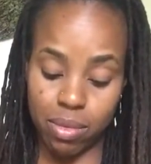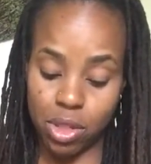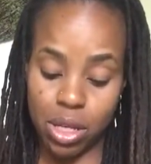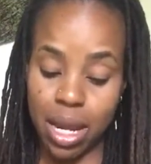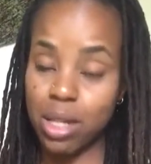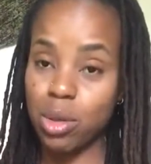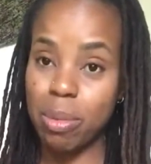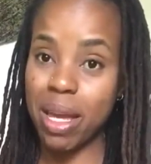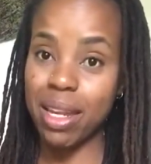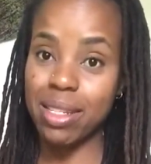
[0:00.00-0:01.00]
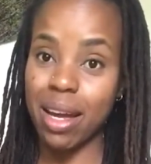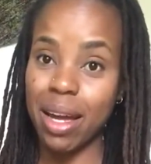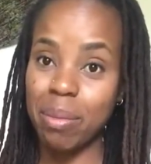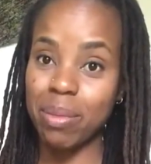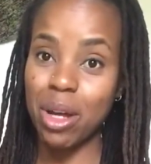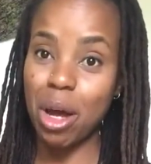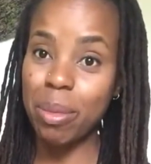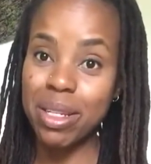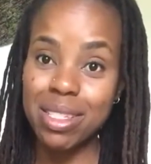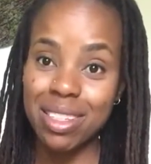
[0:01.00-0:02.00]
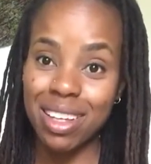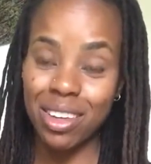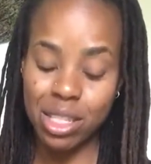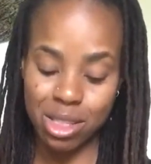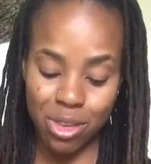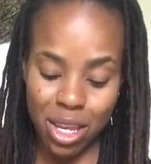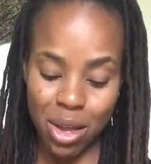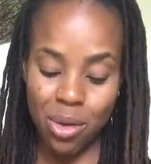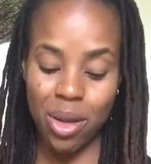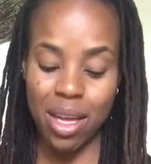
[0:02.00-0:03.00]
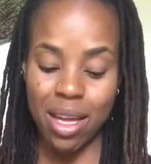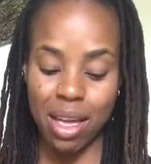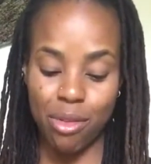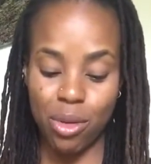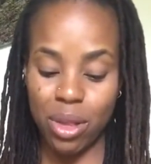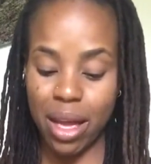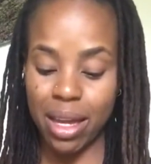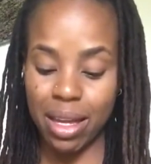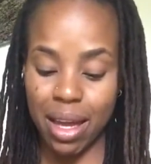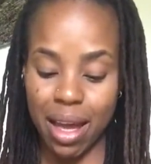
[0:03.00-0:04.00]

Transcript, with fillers: connect with me anytime. Comment on this video if you like.